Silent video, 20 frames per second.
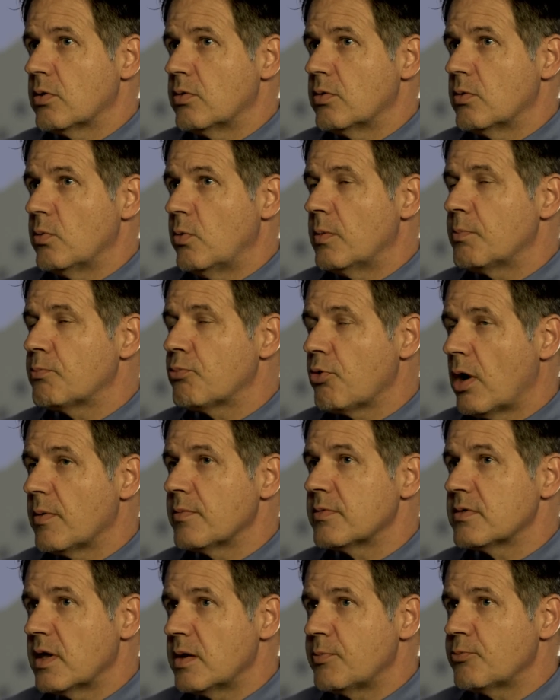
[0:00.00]
what
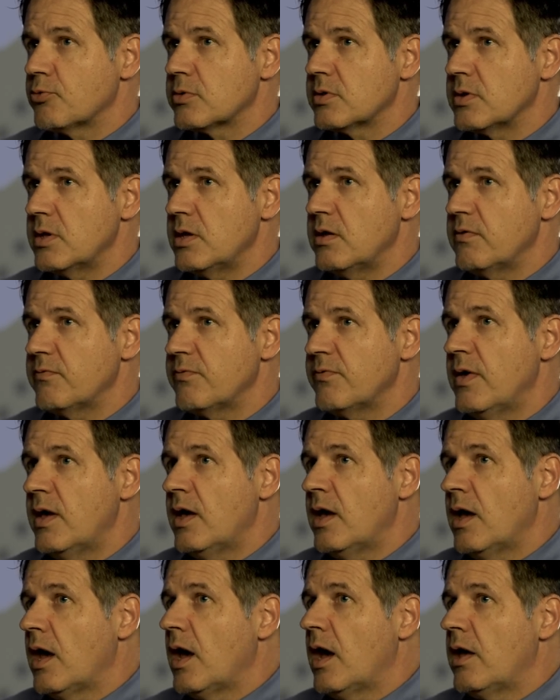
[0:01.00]
problems they perceive,
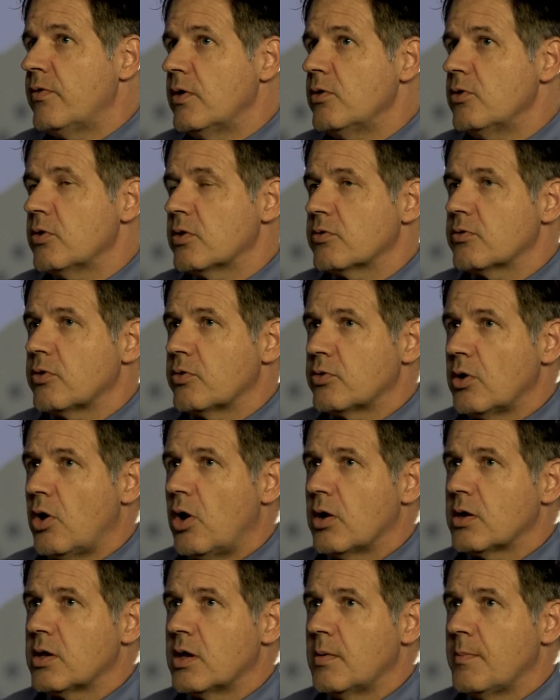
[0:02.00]
and then you can start
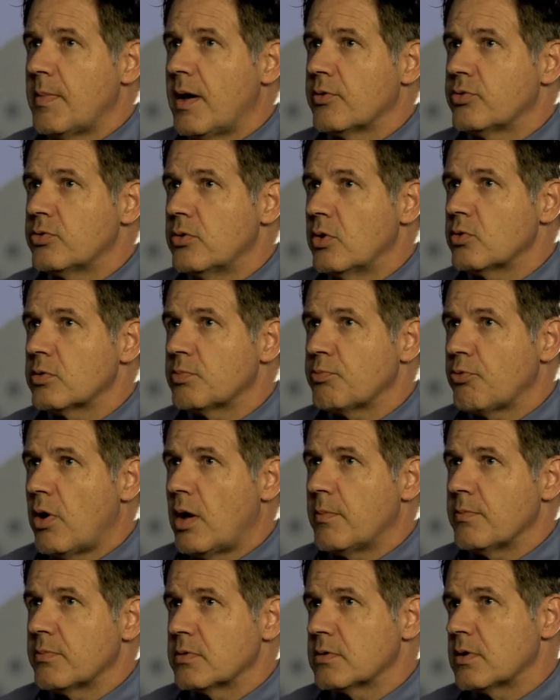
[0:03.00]
talking about those
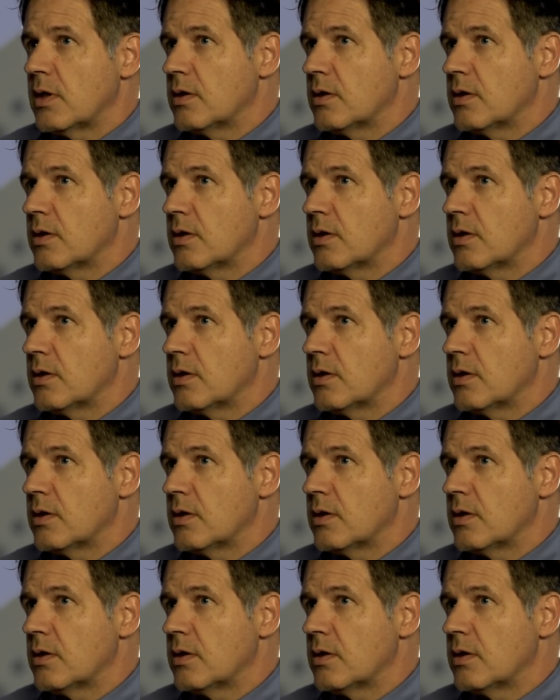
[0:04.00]
problems.